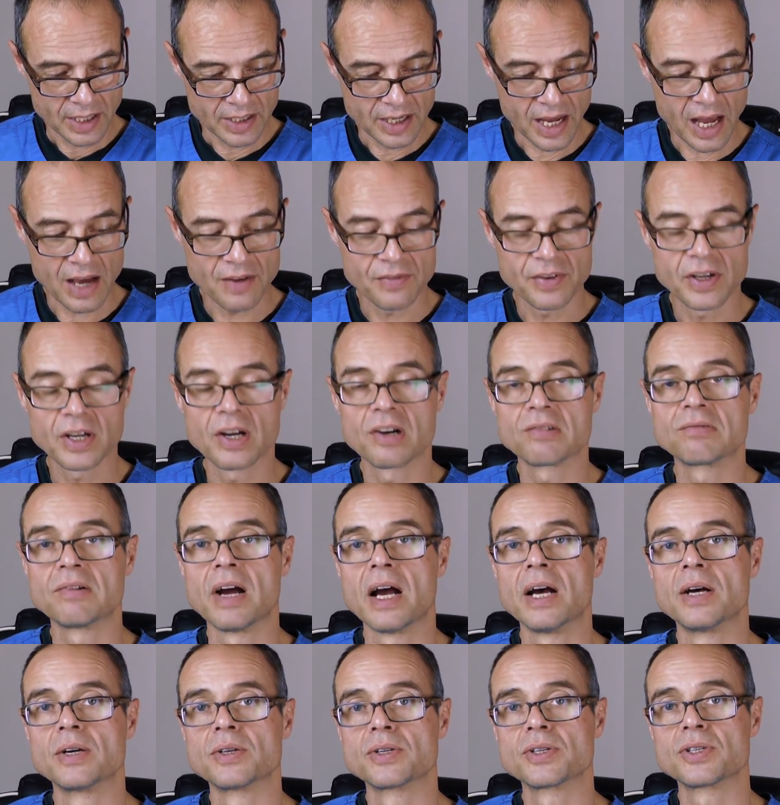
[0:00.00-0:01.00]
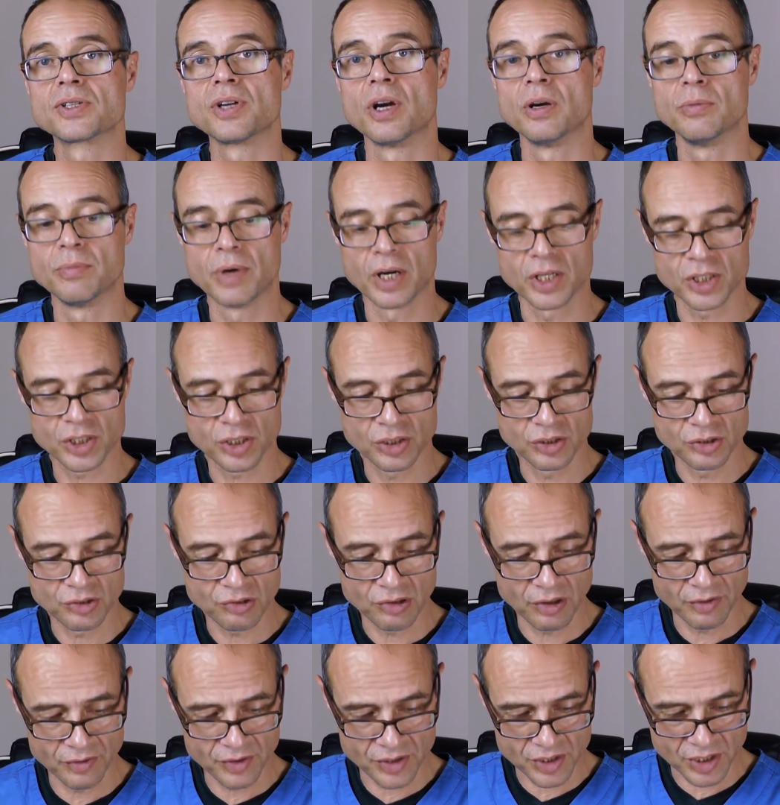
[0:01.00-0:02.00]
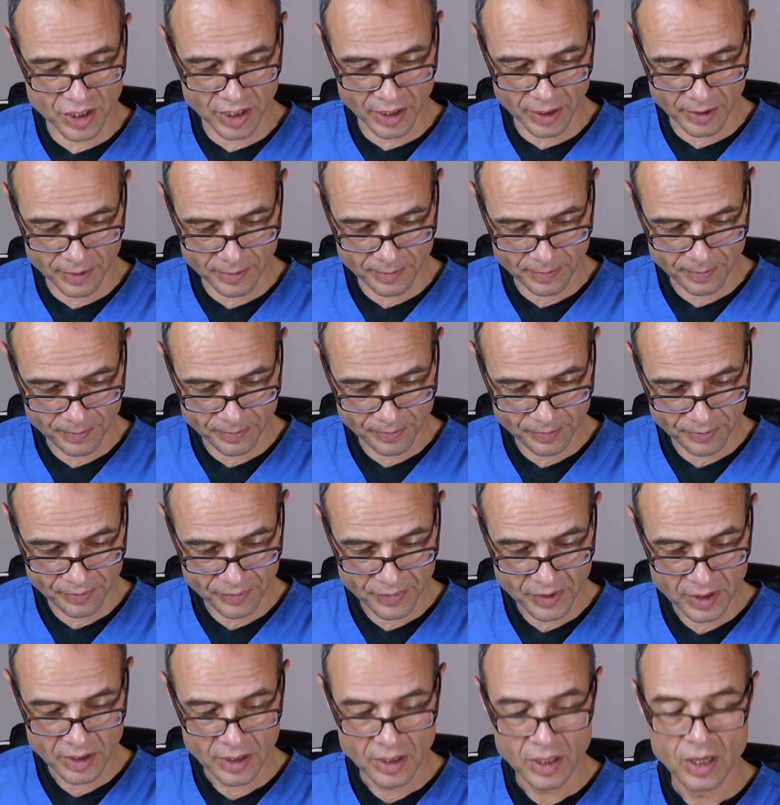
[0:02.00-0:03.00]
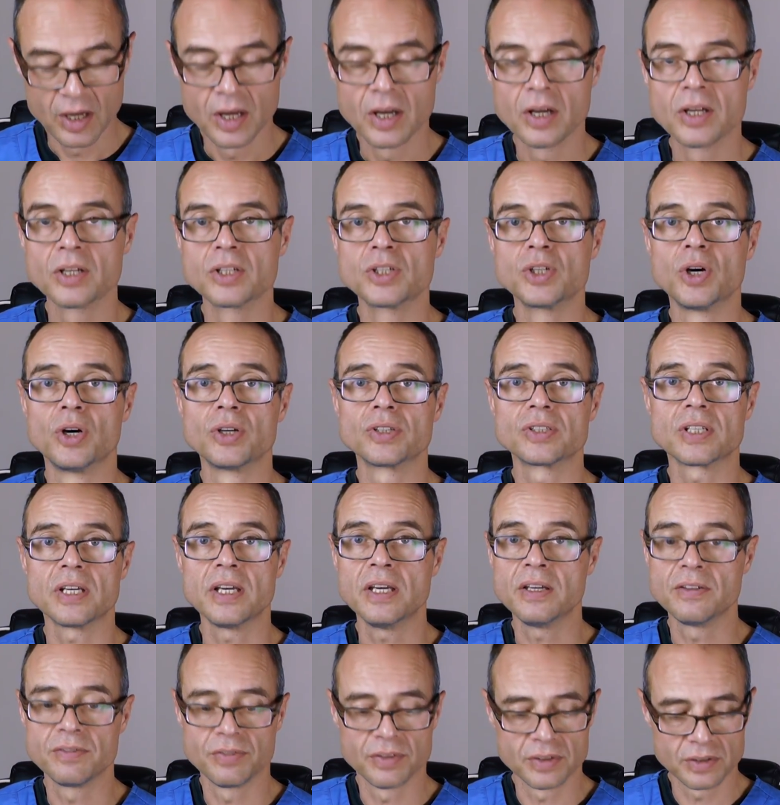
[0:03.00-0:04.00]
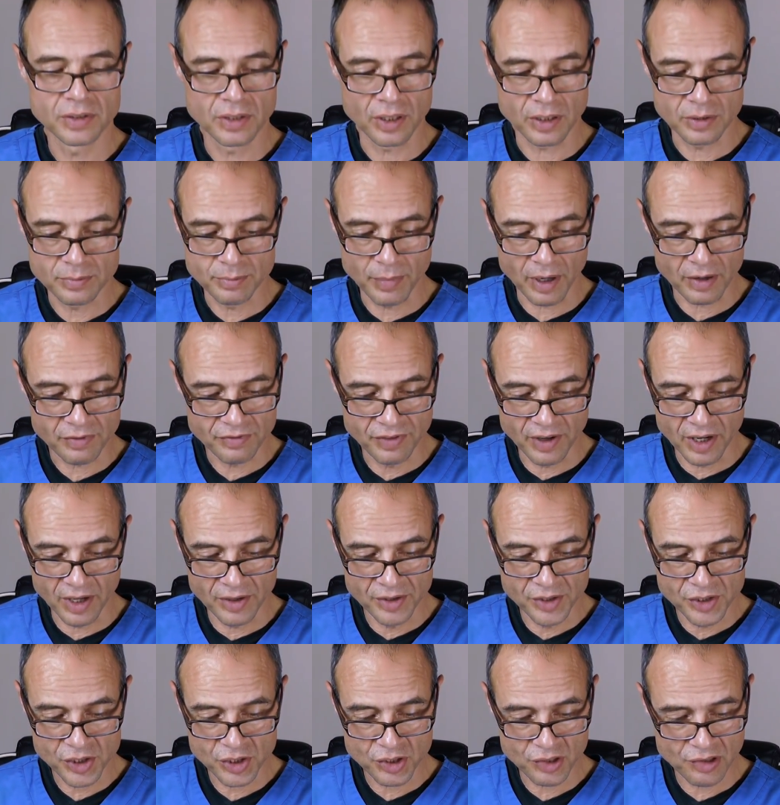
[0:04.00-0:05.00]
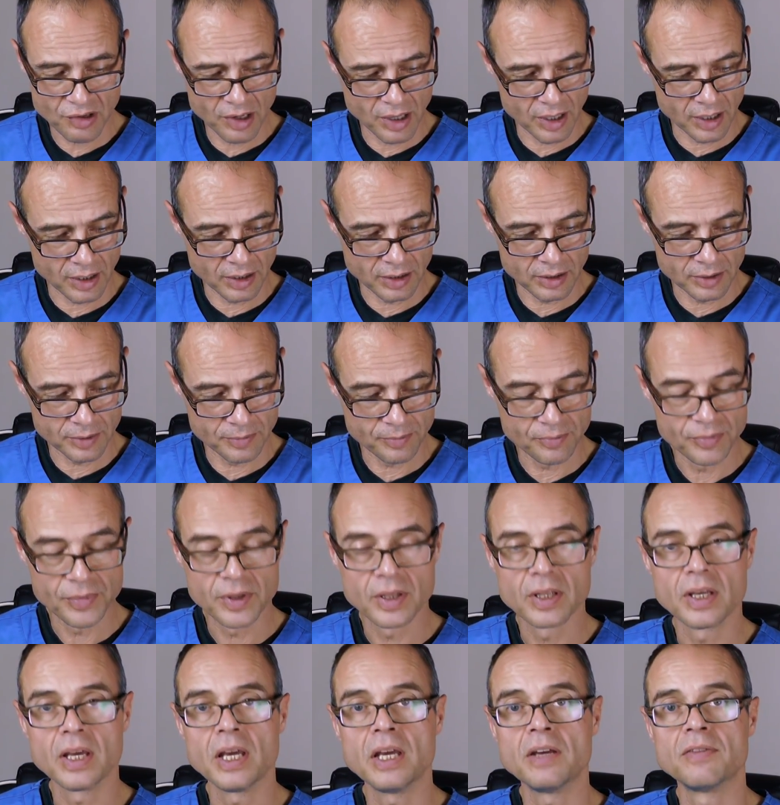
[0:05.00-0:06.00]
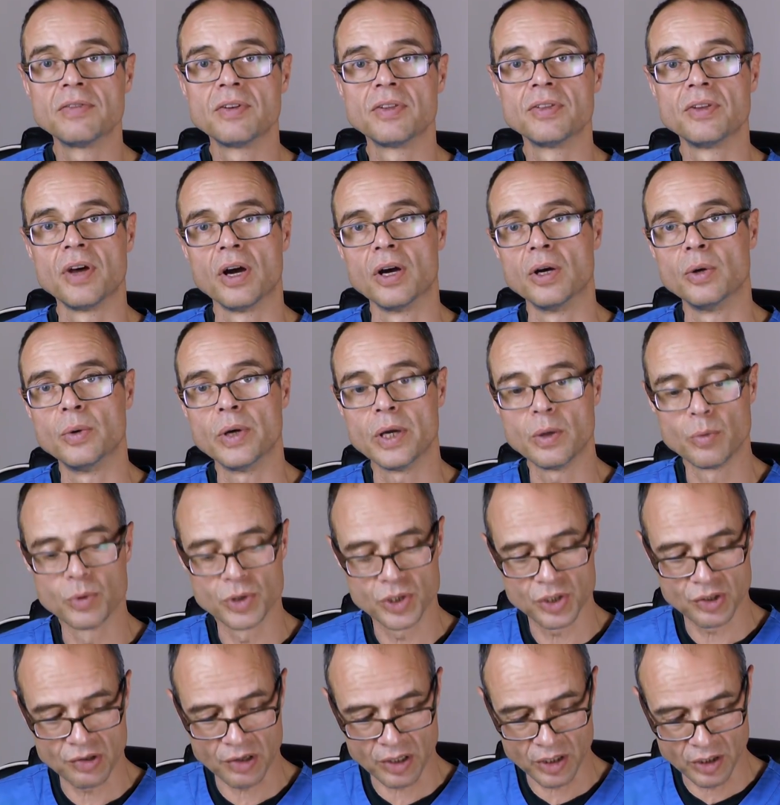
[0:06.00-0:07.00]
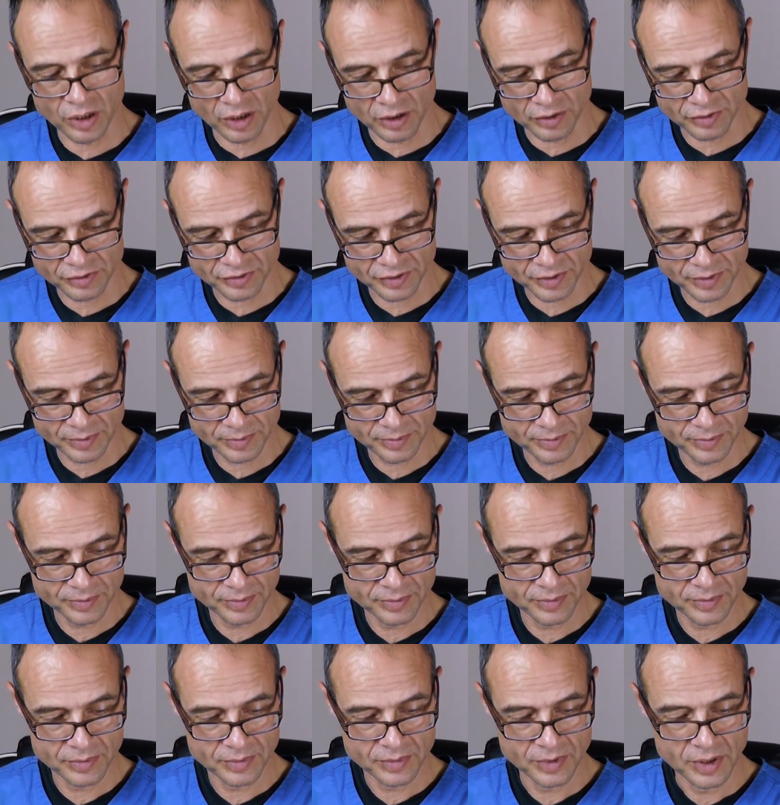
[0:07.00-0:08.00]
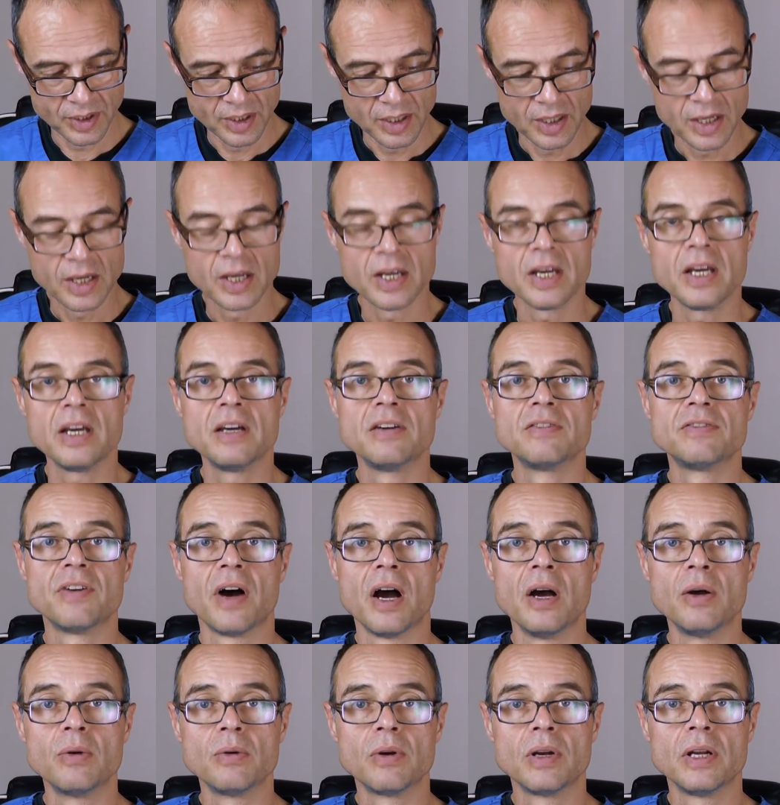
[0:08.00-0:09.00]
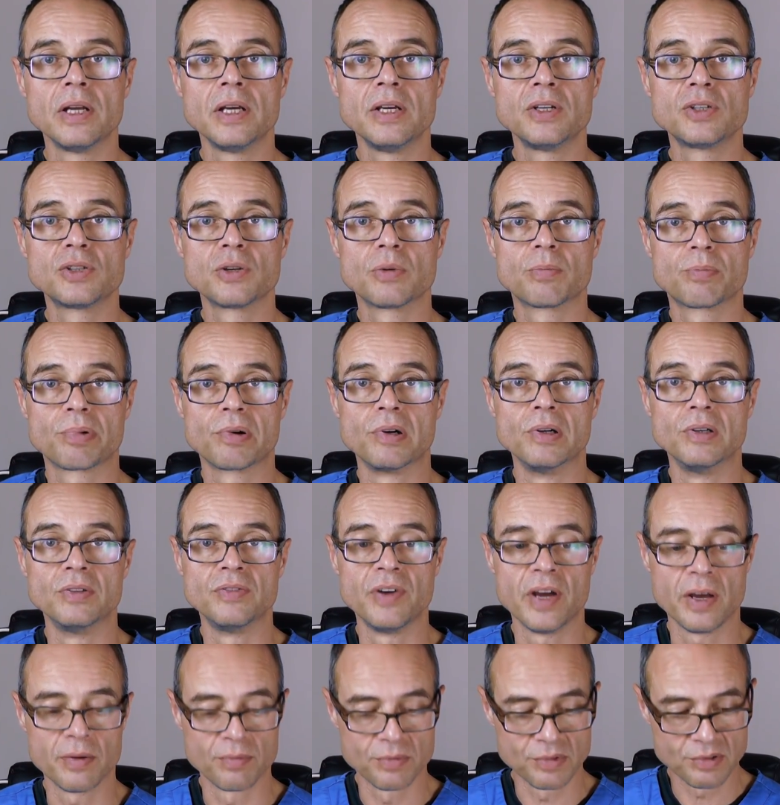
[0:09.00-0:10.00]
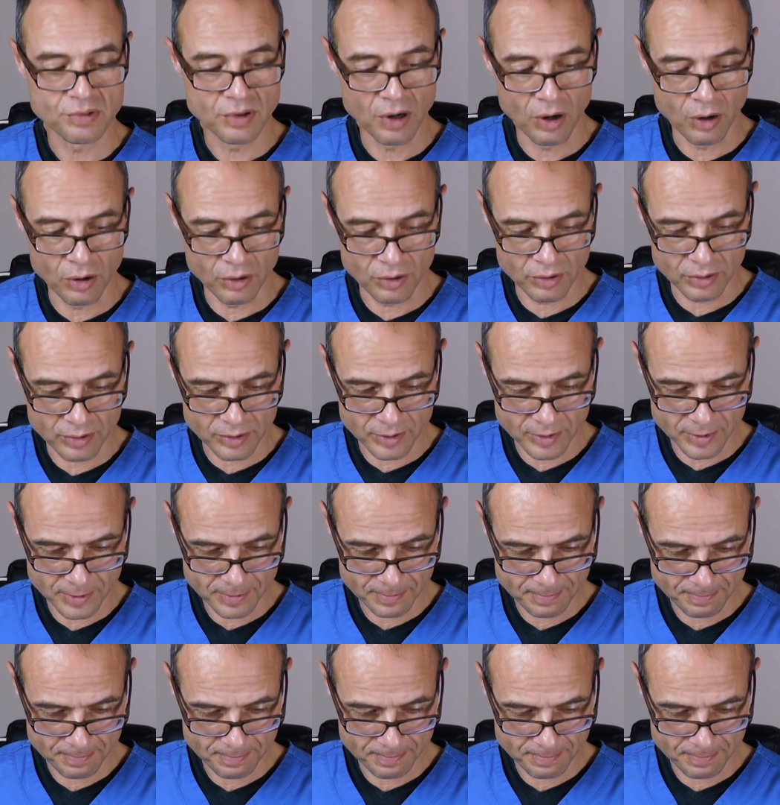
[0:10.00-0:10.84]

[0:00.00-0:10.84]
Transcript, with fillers: and having aroused so much controversy. Not even at my father's trial, even though he was struck off, if only to prove him wrong.